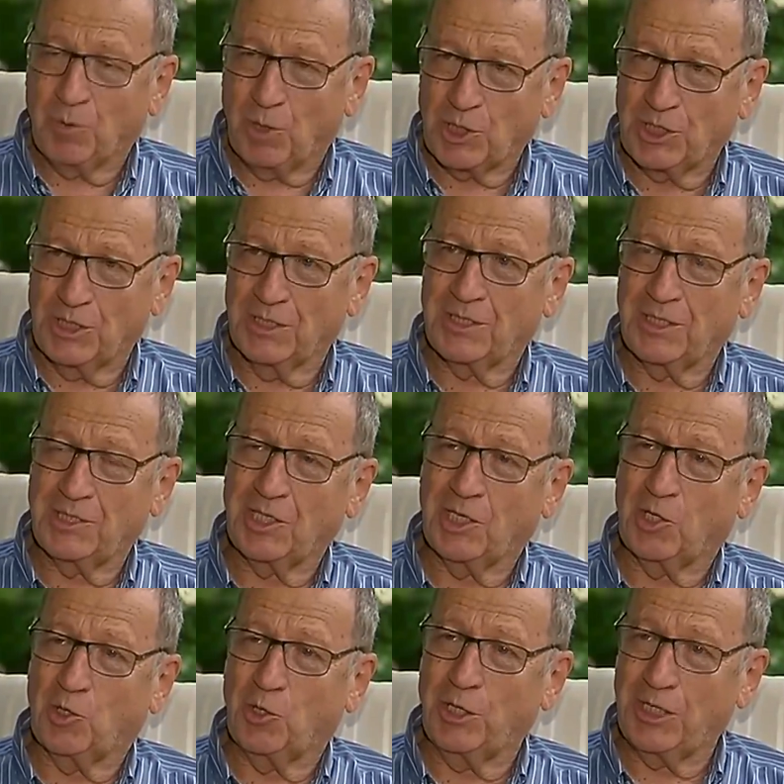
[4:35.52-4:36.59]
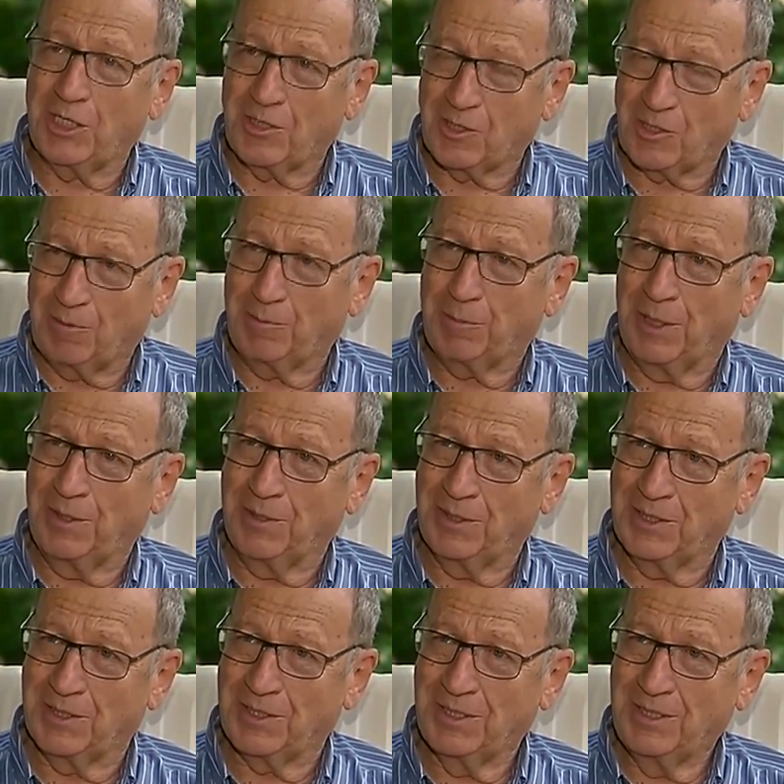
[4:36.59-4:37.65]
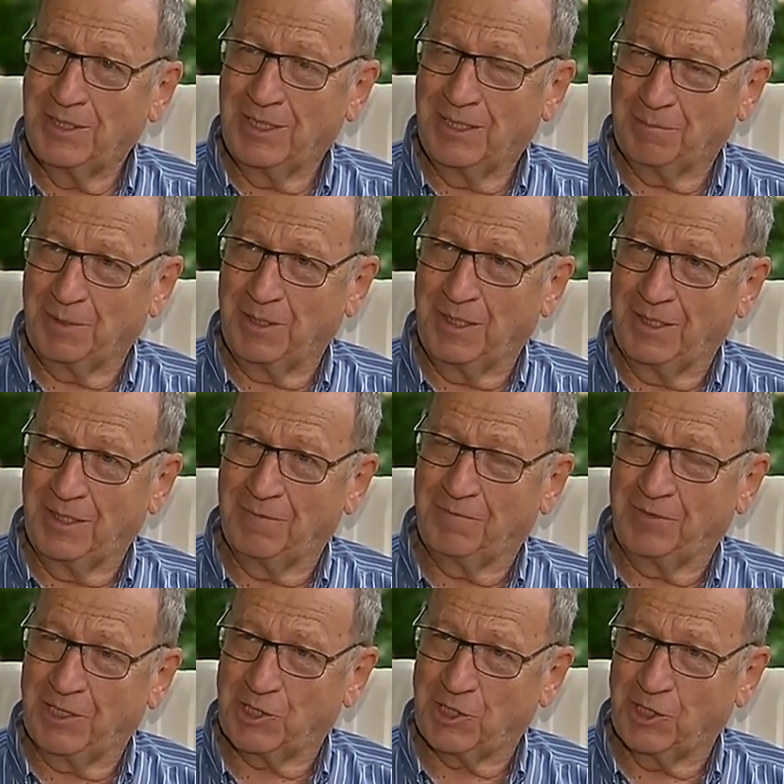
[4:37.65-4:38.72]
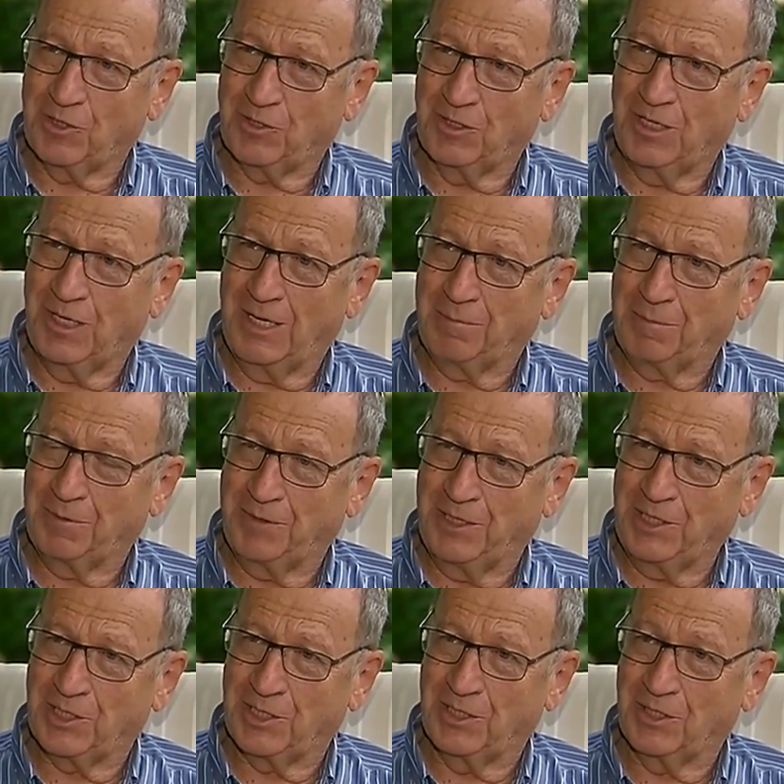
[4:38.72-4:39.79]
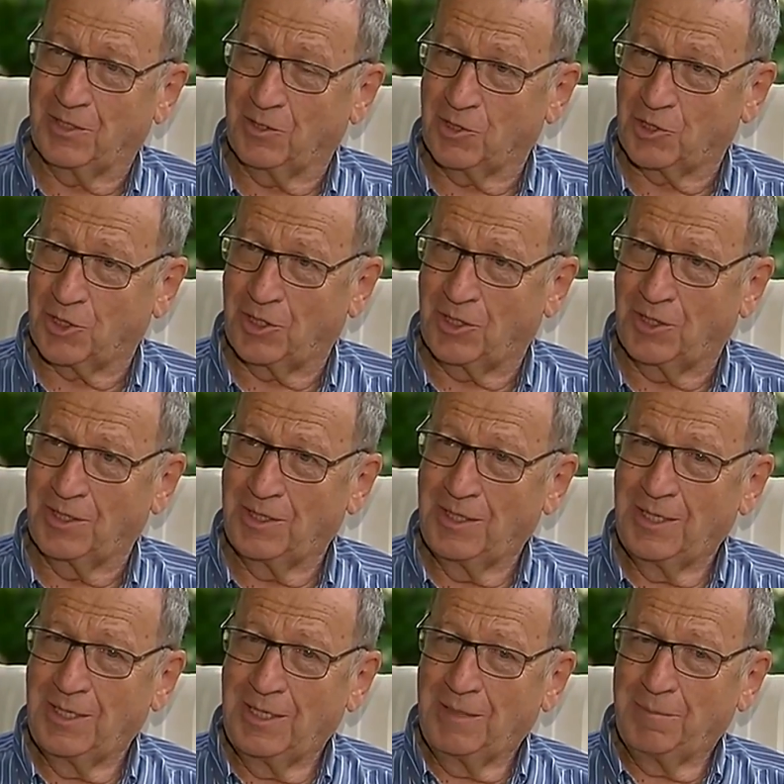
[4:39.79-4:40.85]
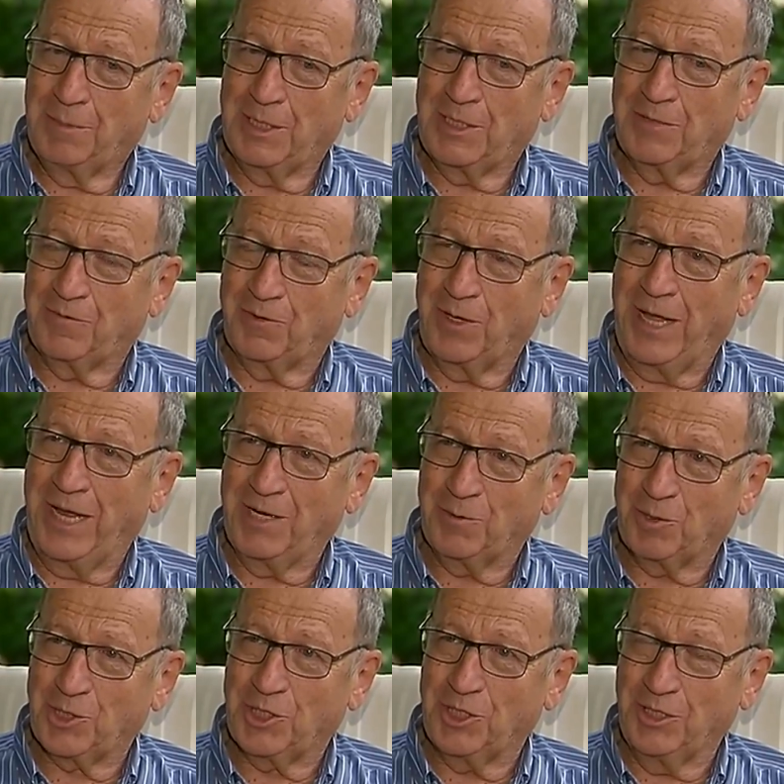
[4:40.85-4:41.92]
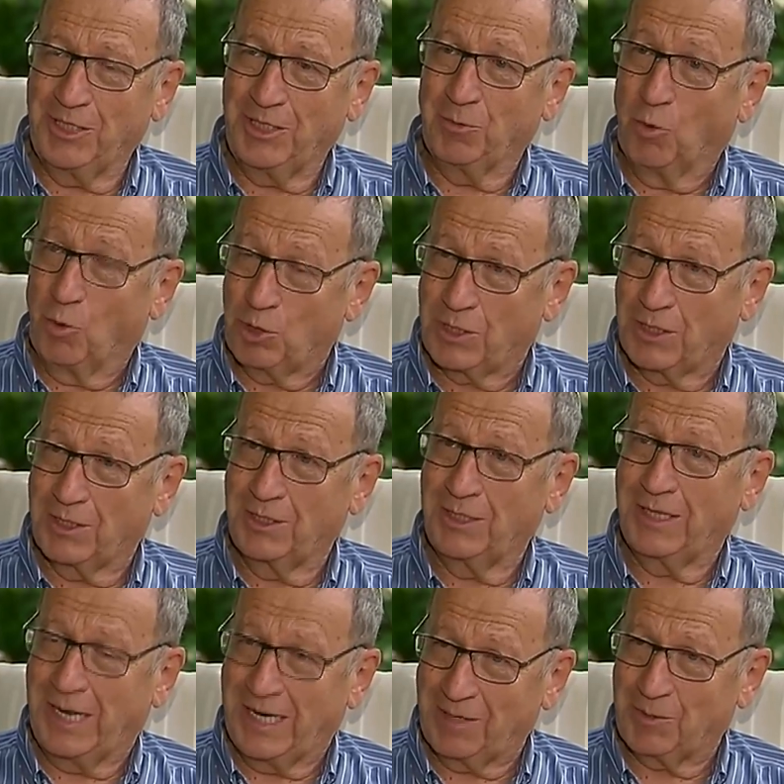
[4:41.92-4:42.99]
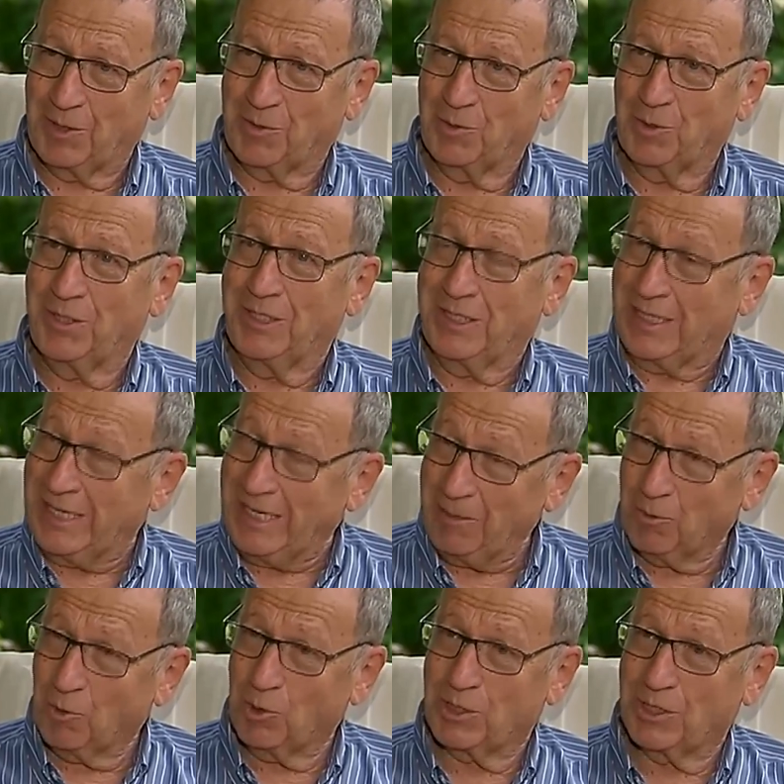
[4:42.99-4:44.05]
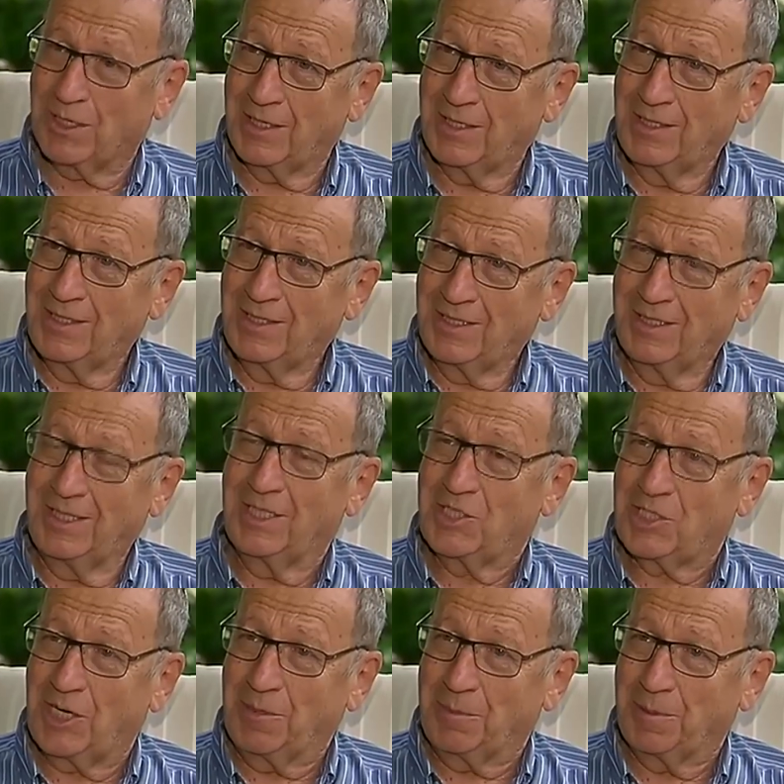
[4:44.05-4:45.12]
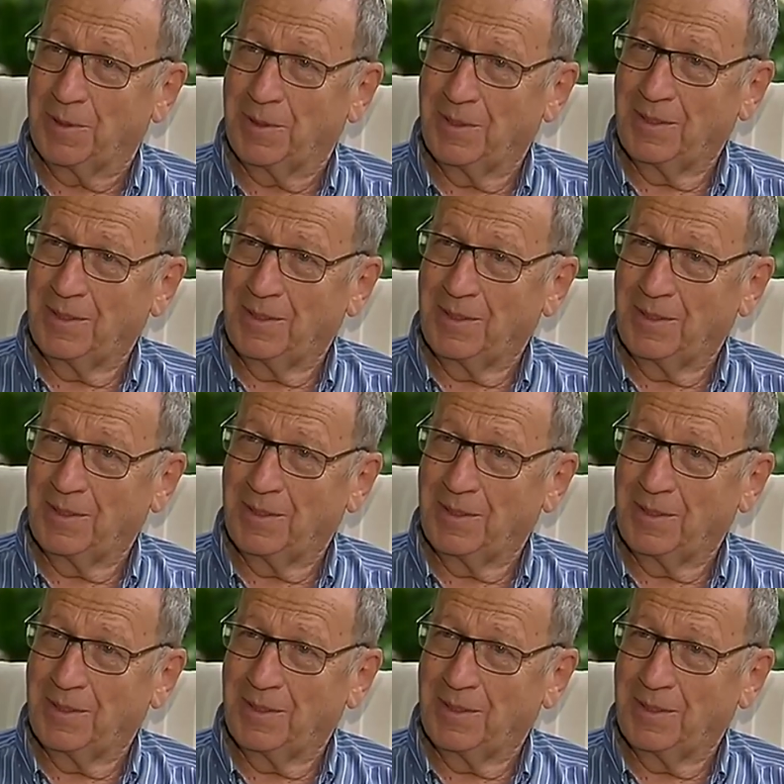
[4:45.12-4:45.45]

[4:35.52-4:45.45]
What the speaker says: Washing is such a critical component in infection prevention and control. But for hand washing, you need water. You need adequate water. You need clean water. You need soap.